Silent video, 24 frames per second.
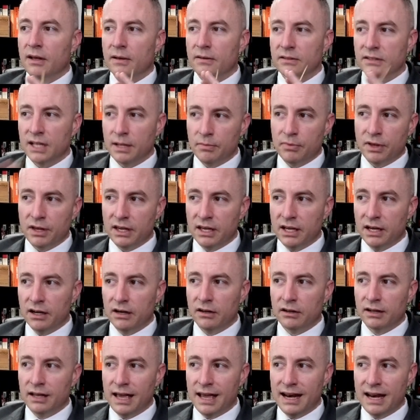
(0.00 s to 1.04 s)
Same thing here.
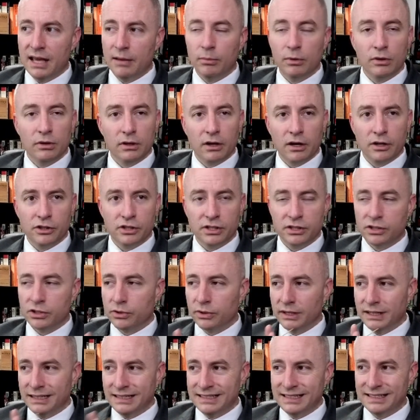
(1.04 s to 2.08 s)
Enable large
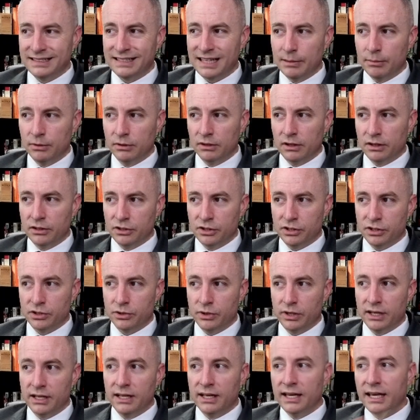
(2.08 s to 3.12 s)
history, disable large history.